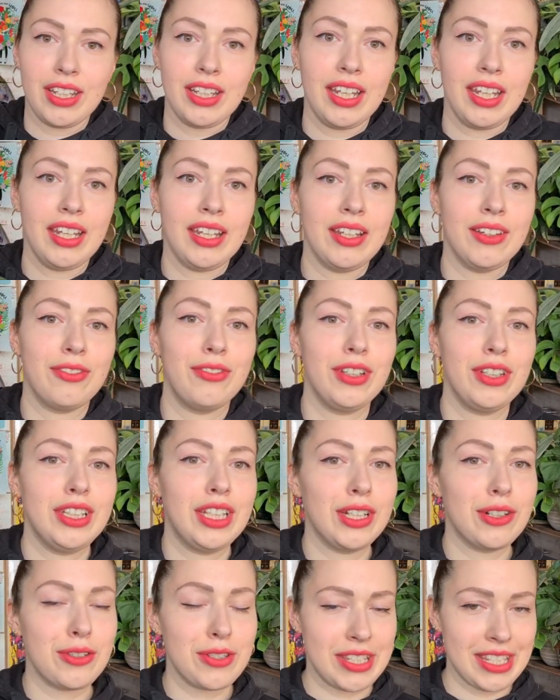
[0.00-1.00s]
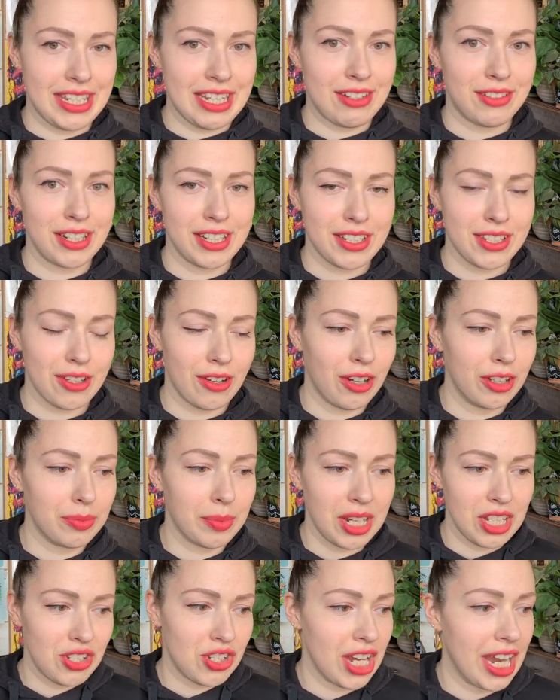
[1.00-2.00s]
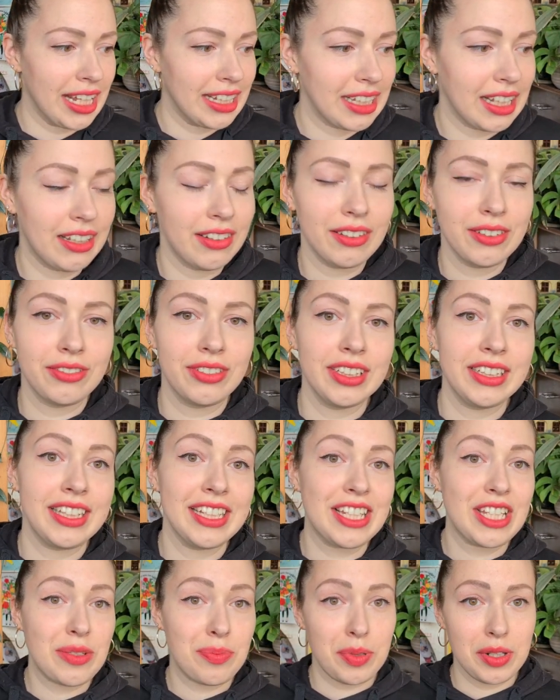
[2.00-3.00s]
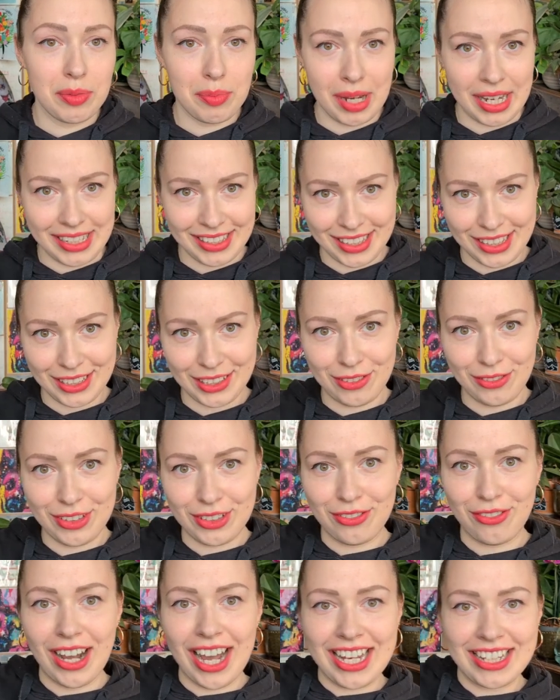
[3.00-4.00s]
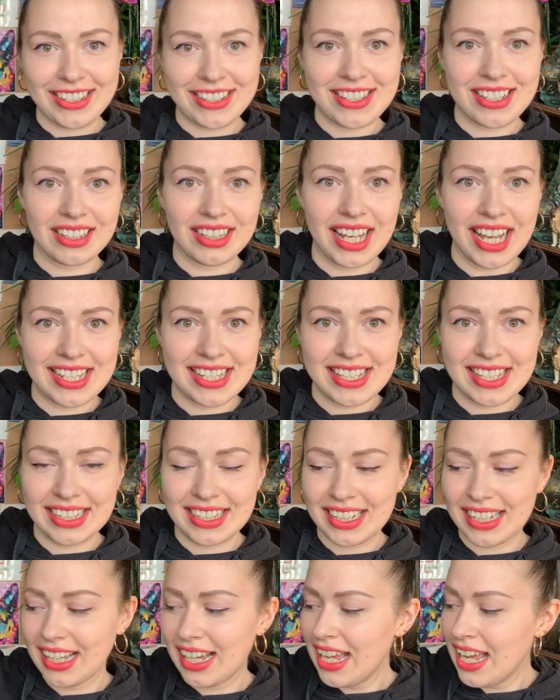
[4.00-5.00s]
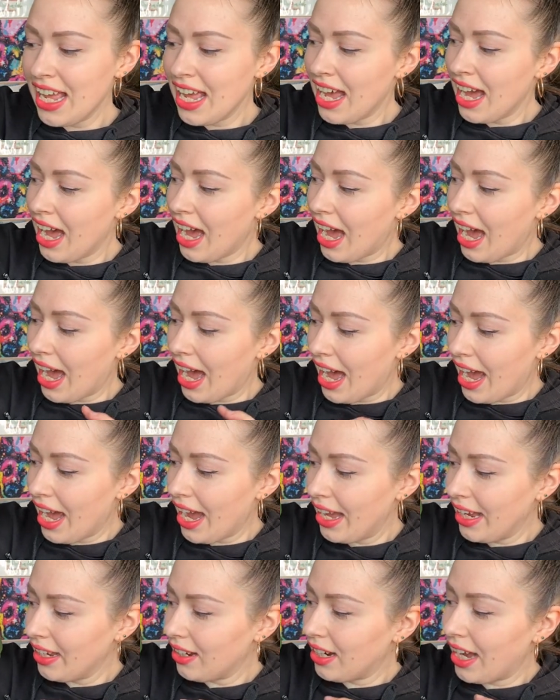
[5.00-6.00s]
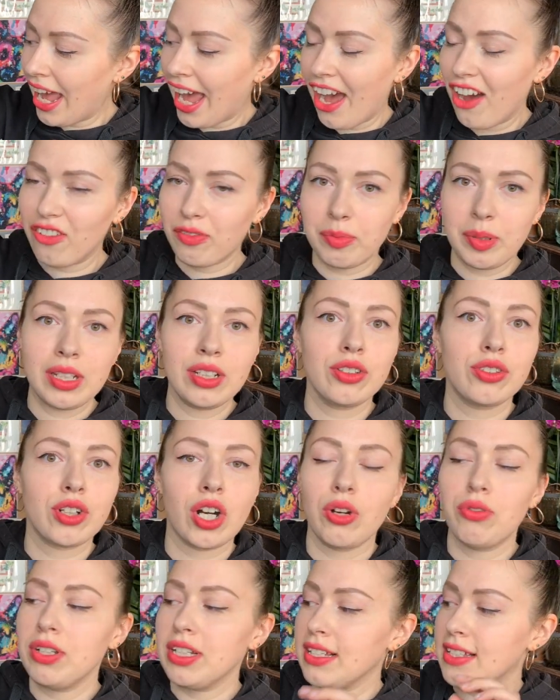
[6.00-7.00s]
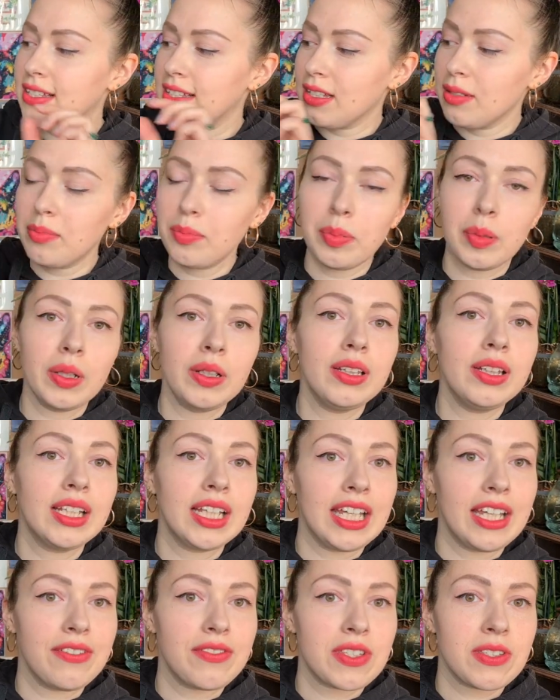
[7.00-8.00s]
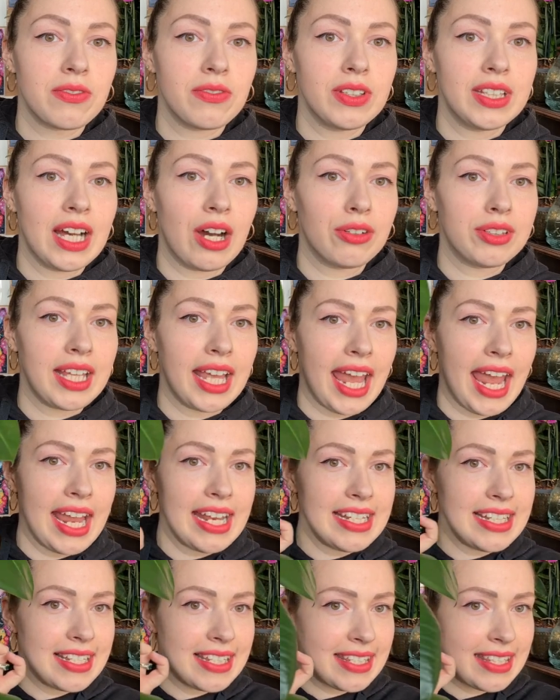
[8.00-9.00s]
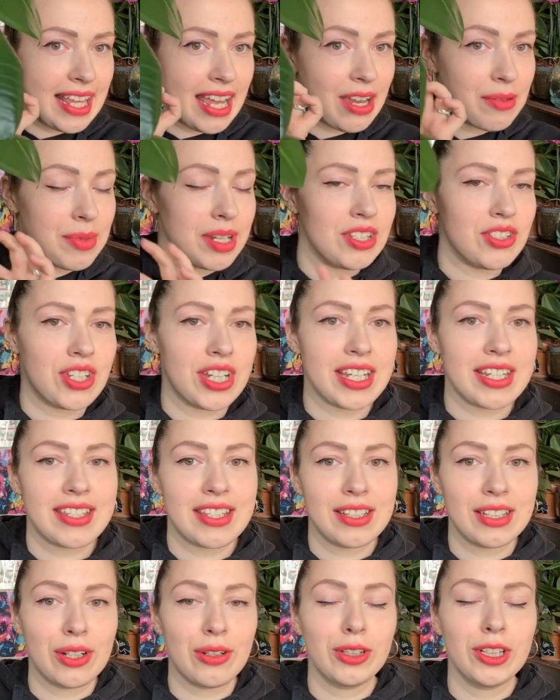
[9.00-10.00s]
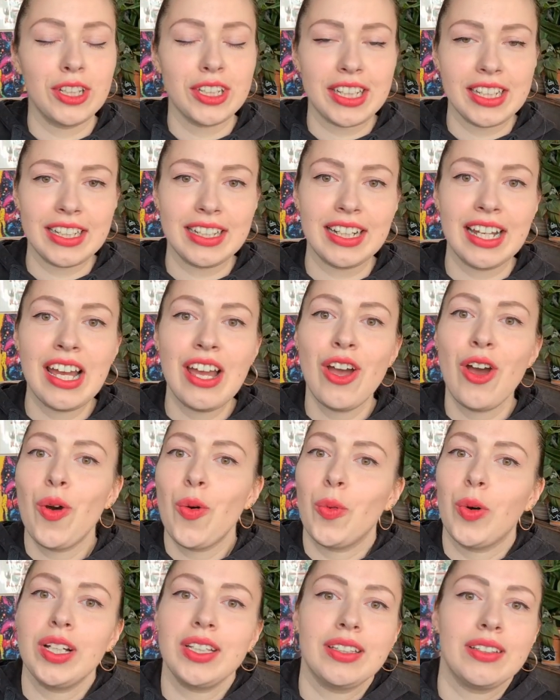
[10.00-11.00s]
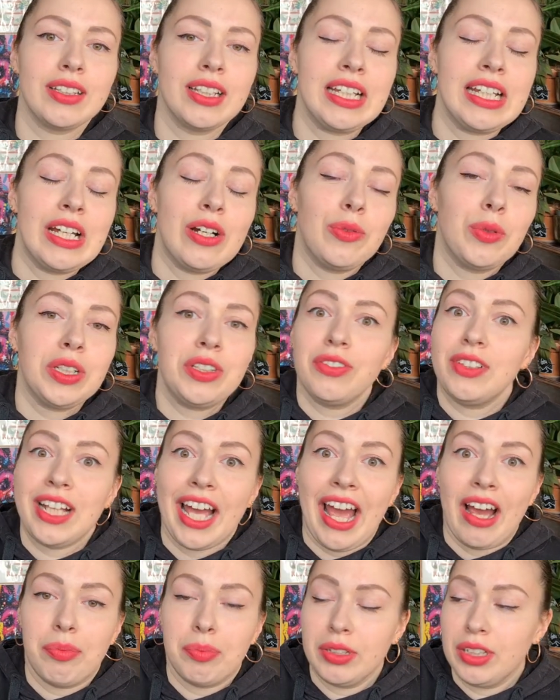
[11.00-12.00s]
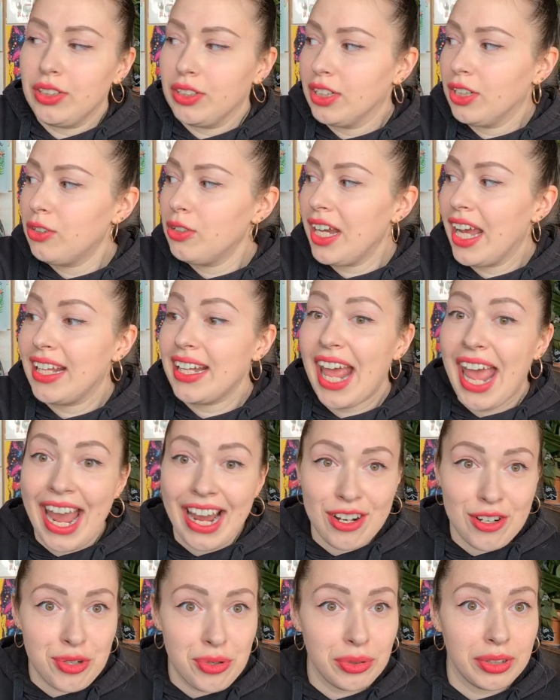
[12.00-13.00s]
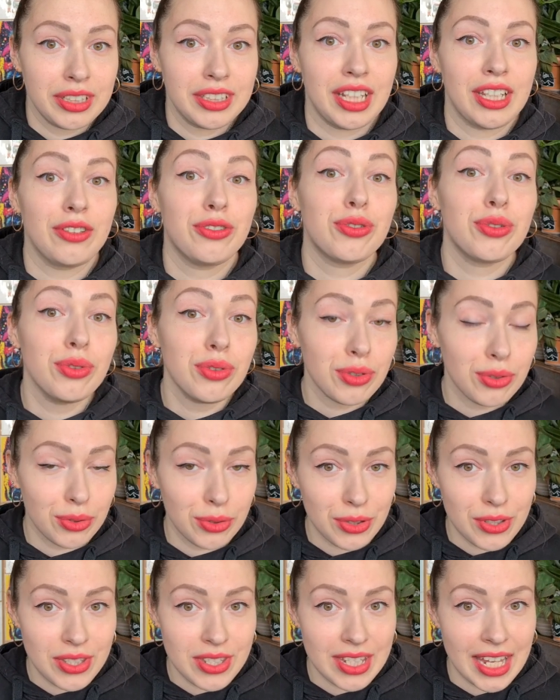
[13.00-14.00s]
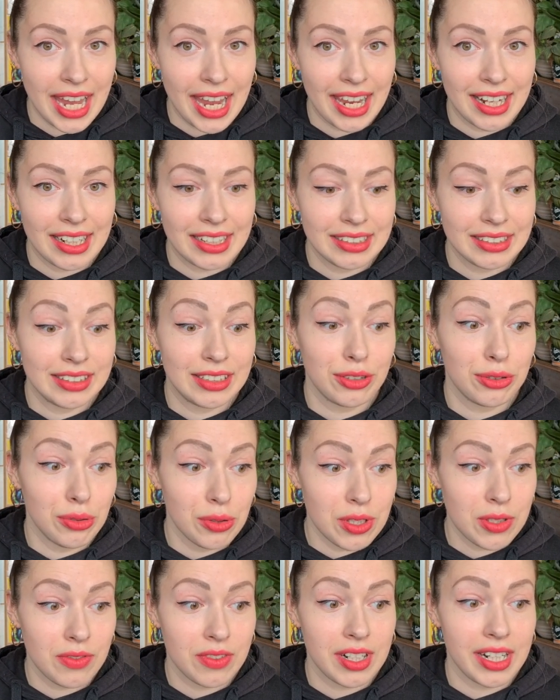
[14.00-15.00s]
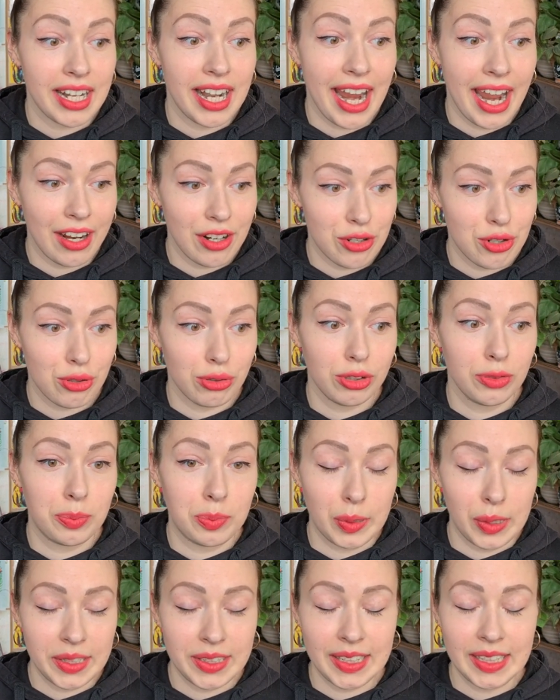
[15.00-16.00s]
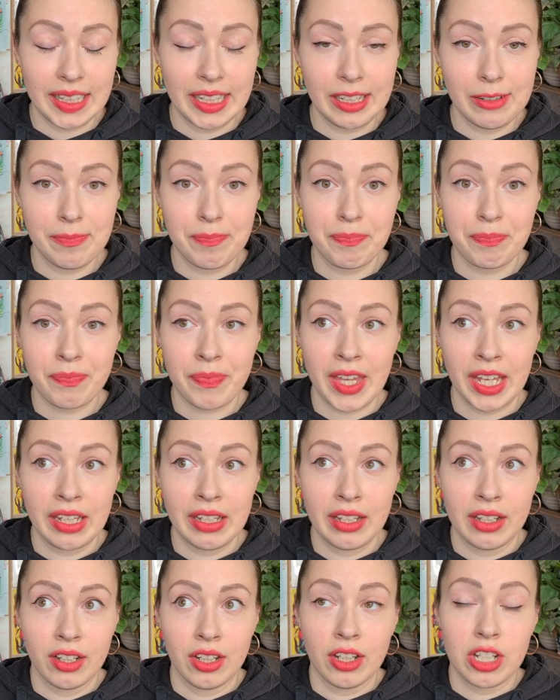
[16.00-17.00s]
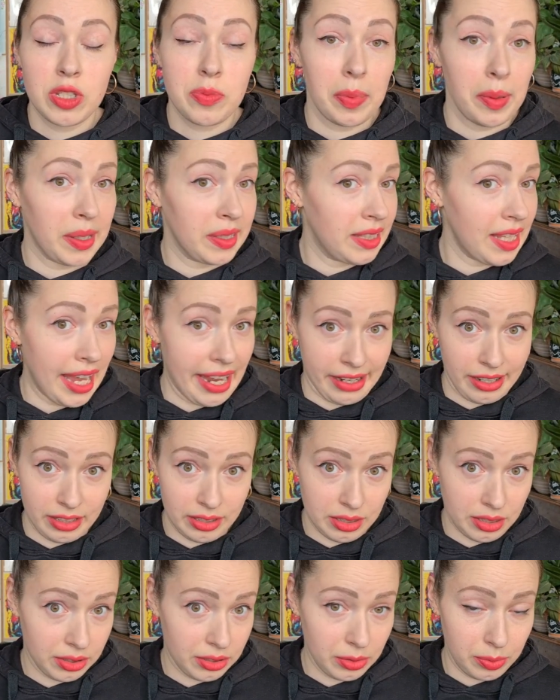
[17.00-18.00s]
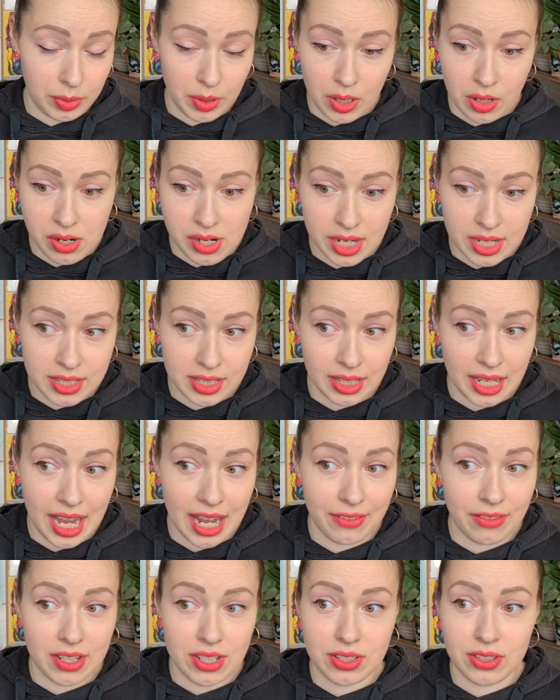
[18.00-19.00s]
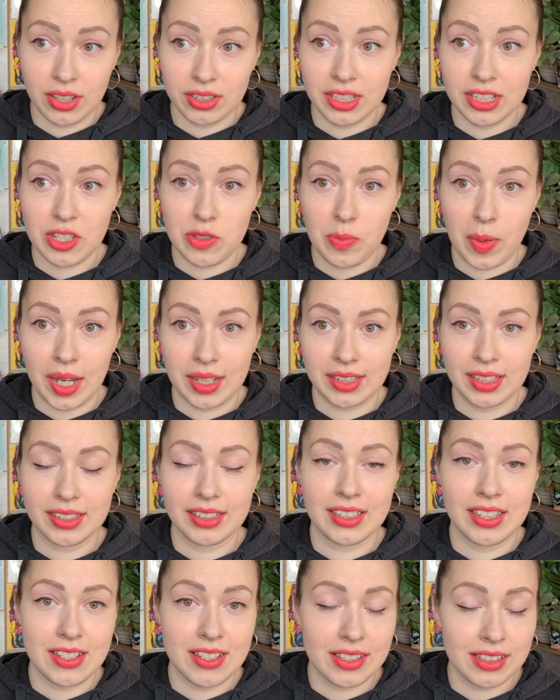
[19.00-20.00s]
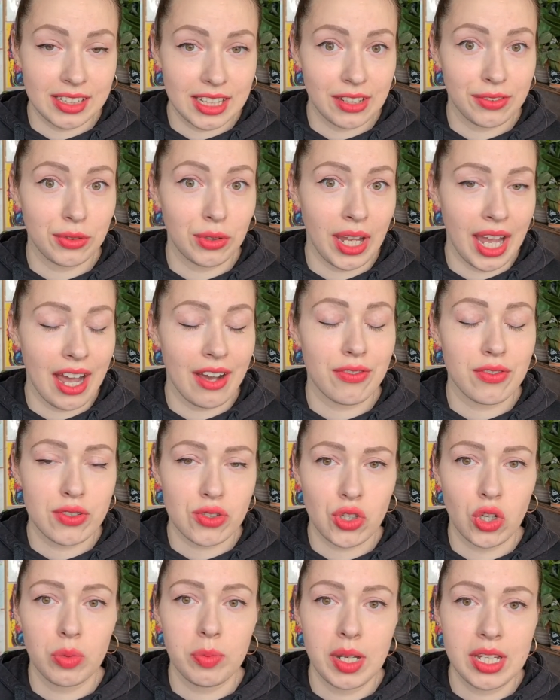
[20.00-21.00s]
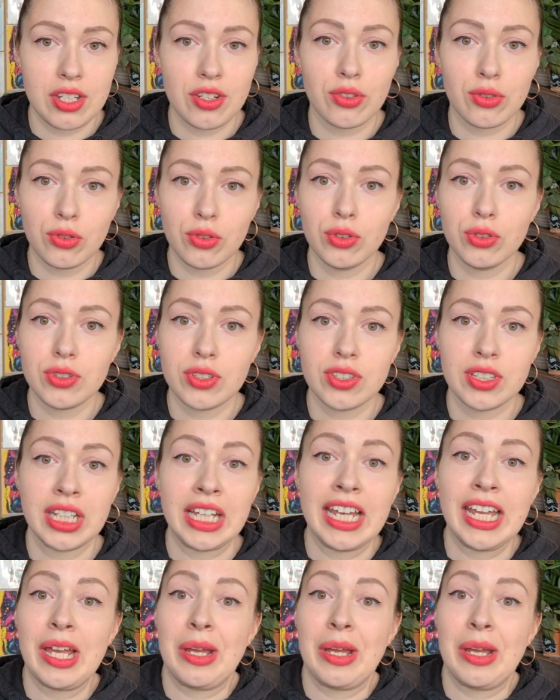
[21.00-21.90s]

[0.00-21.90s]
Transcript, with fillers: a video series on my channel with experimenting with Ficus elastica. I have been growing simple leaves without any stem and just, you know, looking what what will happen. No, and actually they grew roots, and the roots were actually pretty spectacular, to be honest. I was not expecting this leaf to have so many roots,